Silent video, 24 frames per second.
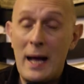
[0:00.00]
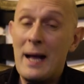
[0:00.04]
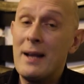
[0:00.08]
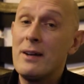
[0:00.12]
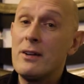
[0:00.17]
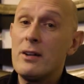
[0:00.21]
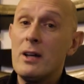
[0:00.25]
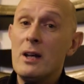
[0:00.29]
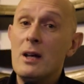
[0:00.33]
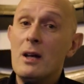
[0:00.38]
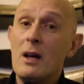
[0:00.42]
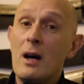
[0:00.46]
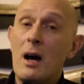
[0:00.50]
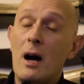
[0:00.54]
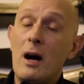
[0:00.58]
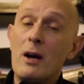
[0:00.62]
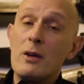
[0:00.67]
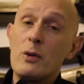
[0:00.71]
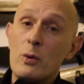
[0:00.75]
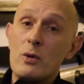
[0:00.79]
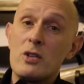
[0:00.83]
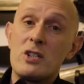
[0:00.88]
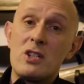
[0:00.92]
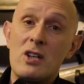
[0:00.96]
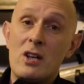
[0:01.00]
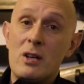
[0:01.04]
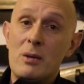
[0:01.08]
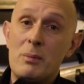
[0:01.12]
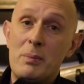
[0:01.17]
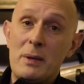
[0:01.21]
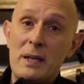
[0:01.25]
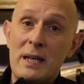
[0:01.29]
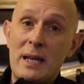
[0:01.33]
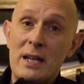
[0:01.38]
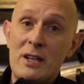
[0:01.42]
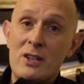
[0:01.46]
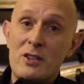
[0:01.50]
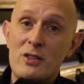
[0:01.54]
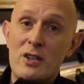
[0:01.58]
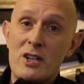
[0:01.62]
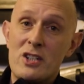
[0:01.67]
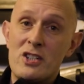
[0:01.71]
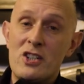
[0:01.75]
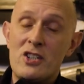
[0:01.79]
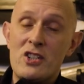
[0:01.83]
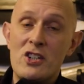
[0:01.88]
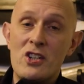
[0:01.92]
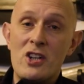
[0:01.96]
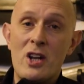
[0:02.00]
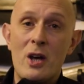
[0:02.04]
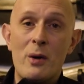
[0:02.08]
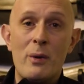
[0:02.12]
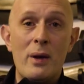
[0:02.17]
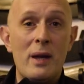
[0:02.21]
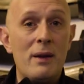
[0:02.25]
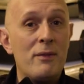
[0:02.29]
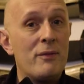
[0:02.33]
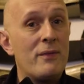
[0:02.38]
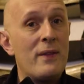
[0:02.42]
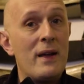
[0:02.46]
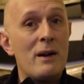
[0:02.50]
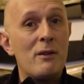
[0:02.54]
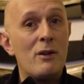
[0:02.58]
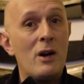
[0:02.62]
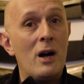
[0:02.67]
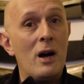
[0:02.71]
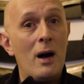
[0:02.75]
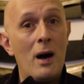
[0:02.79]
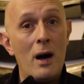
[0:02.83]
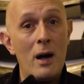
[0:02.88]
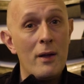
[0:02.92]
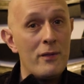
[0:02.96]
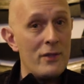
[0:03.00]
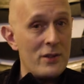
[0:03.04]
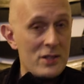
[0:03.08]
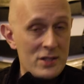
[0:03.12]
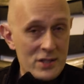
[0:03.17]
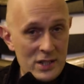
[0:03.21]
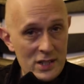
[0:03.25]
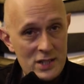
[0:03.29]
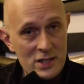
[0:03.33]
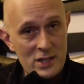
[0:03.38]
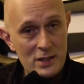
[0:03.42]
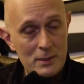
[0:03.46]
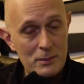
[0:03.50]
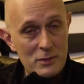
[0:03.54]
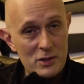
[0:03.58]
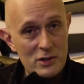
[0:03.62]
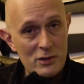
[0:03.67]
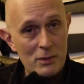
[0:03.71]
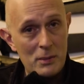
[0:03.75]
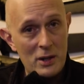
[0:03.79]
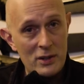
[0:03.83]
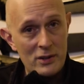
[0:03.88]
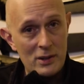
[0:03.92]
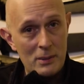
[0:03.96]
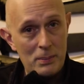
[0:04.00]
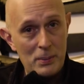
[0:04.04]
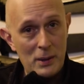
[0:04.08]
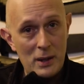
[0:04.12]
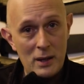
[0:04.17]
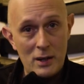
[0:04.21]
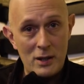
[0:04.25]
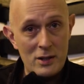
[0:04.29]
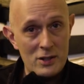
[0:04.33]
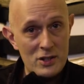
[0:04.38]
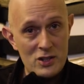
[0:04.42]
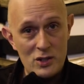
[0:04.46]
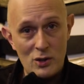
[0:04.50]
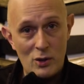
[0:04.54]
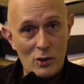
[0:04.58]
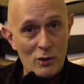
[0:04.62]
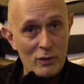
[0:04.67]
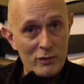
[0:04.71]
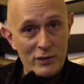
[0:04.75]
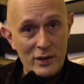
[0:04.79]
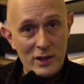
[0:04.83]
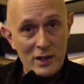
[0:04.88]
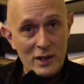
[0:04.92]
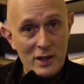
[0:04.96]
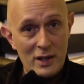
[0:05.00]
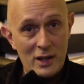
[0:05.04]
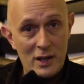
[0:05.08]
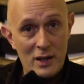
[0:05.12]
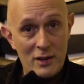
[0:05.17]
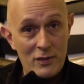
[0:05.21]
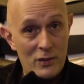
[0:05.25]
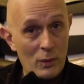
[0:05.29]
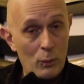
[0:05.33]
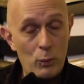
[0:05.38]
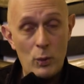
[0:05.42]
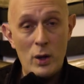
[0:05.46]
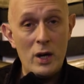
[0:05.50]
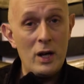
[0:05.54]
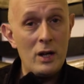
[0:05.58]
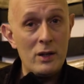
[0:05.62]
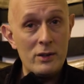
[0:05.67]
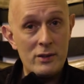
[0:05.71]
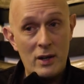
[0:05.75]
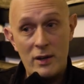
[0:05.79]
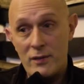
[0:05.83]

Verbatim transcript: And I'd also be interested to know if there are other systems from other parts of the world.